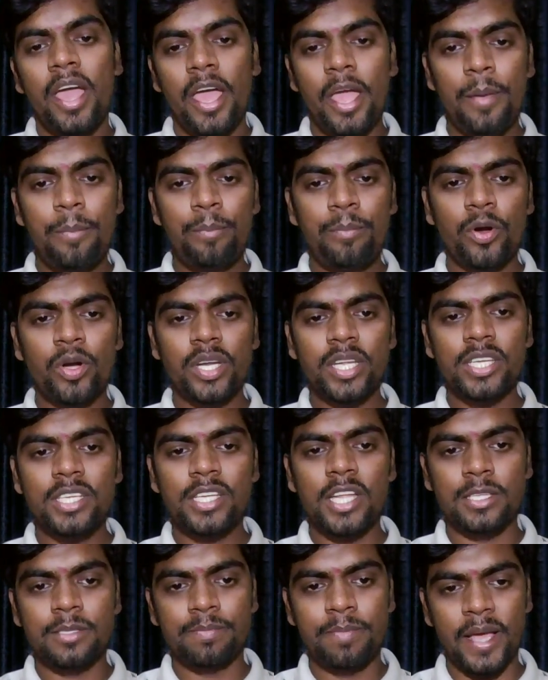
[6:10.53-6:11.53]
Important
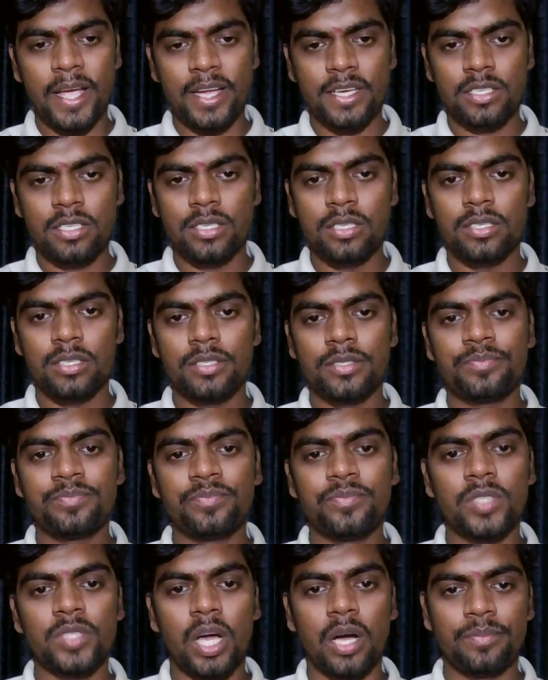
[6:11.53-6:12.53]
aspects.
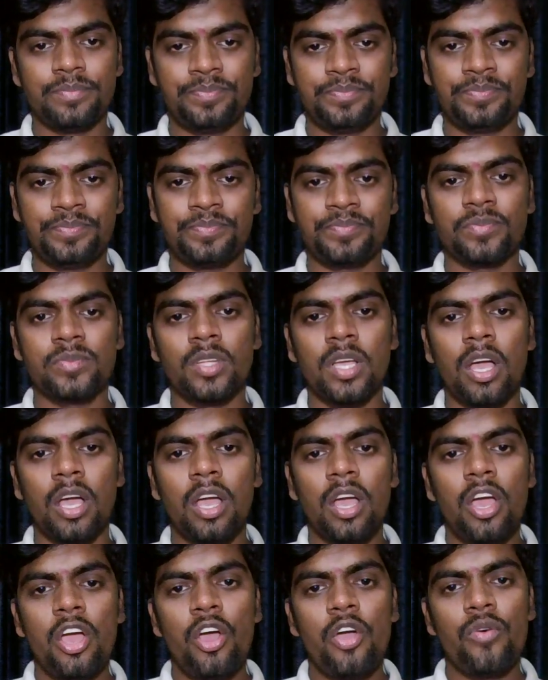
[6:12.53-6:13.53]
Yeah,
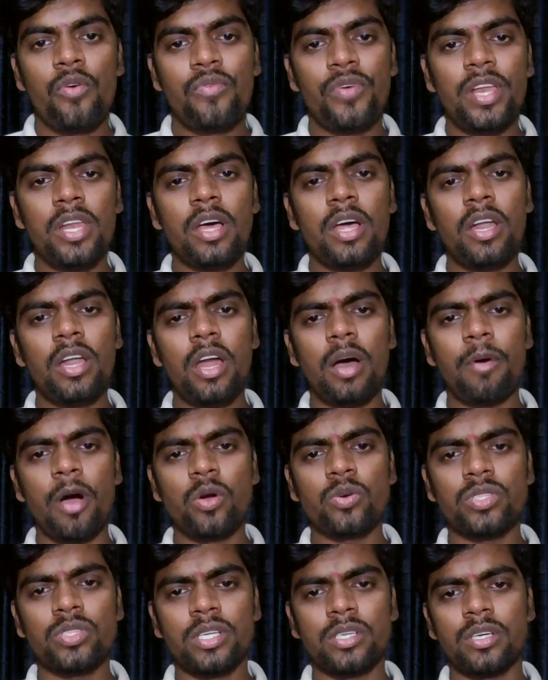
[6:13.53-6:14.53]
we learn
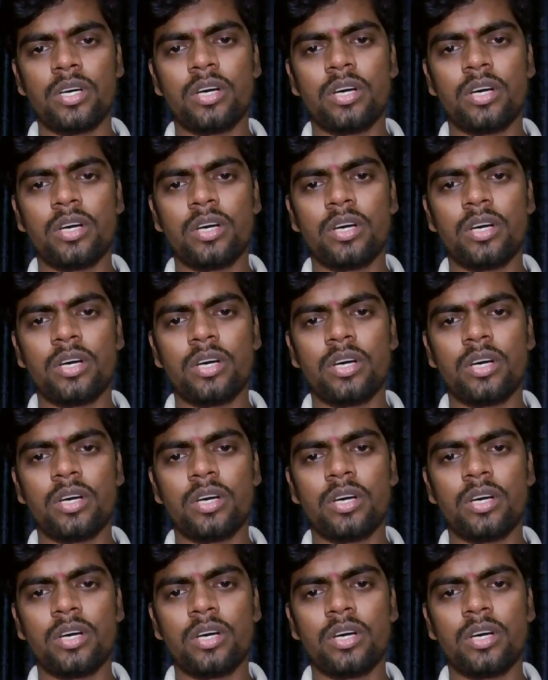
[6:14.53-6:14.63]
about